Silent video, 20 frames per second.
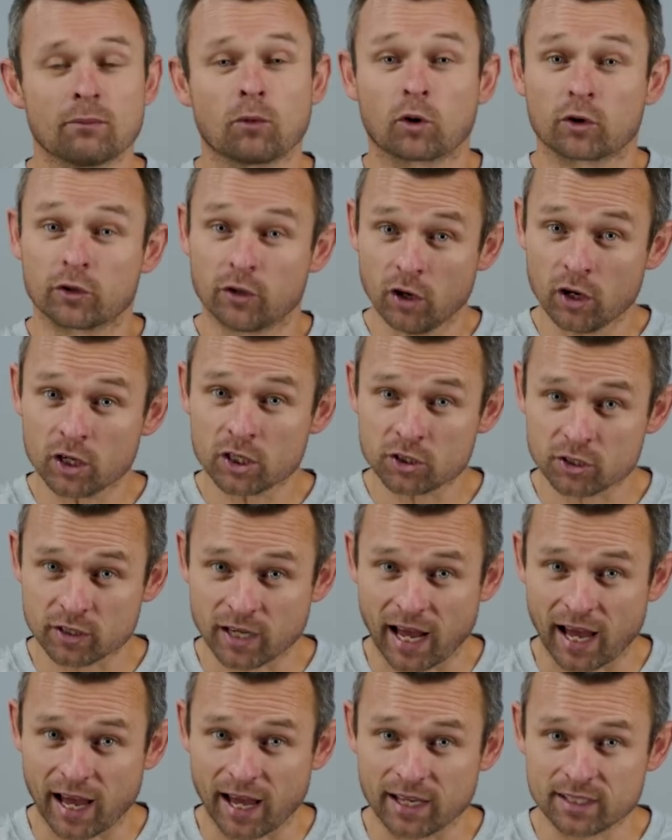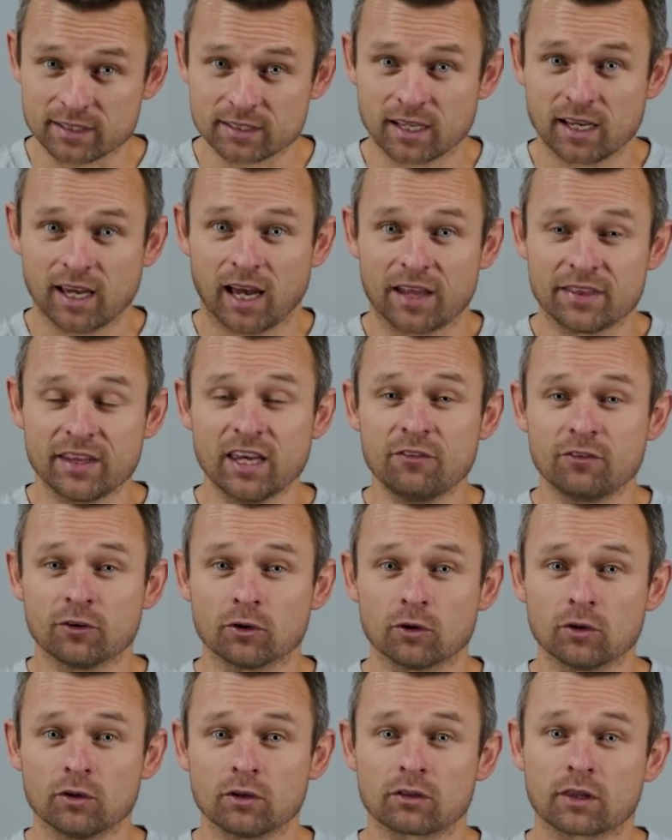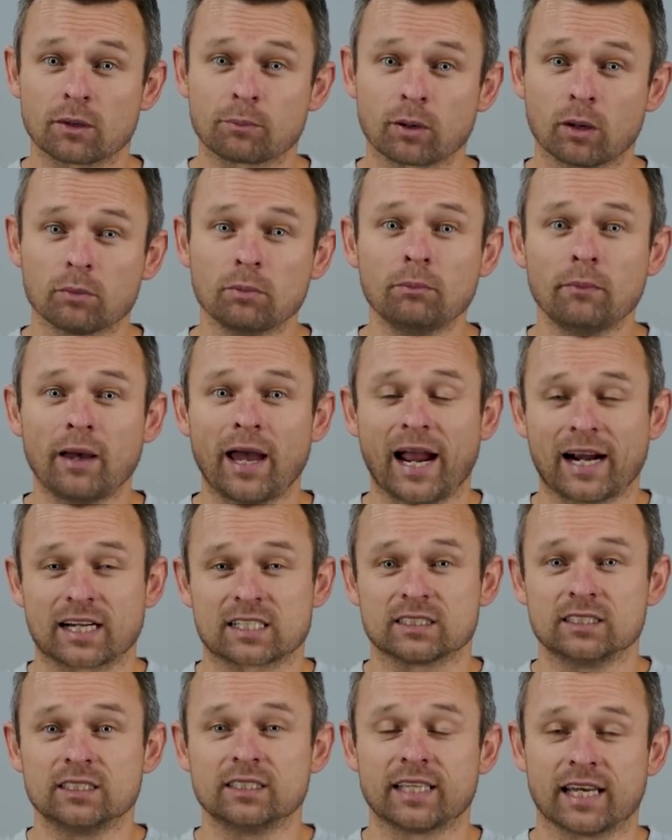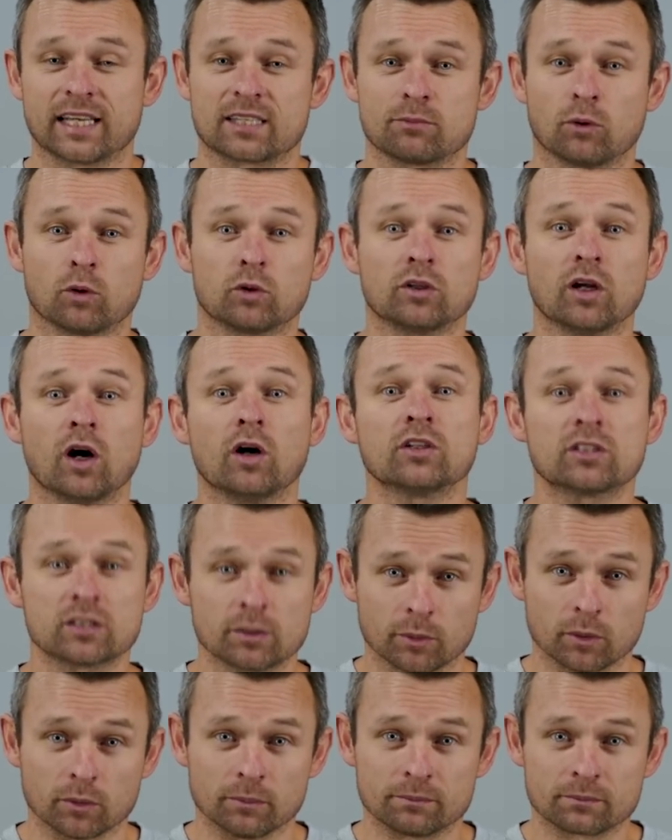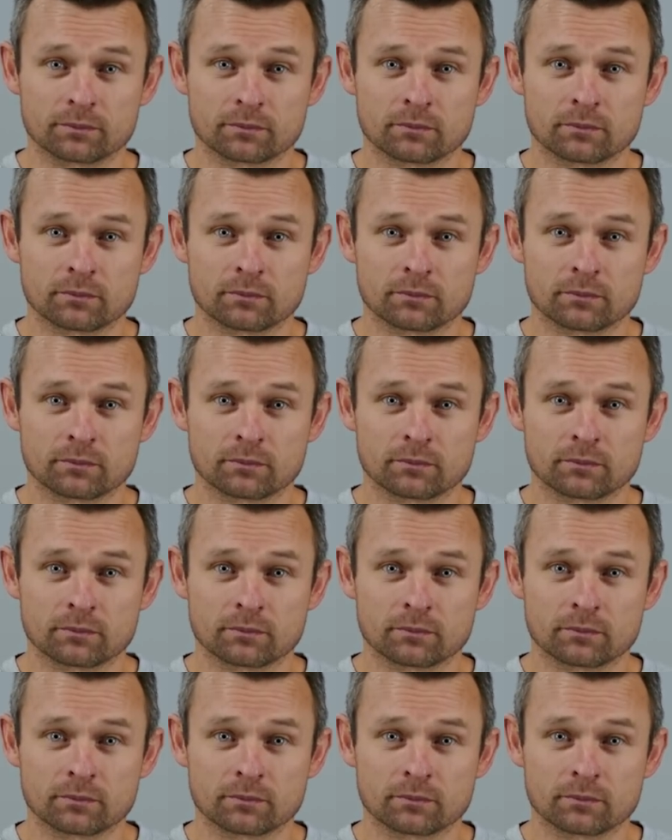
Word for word: the more inertia it has, and therefore the problem actually gets more noticeable.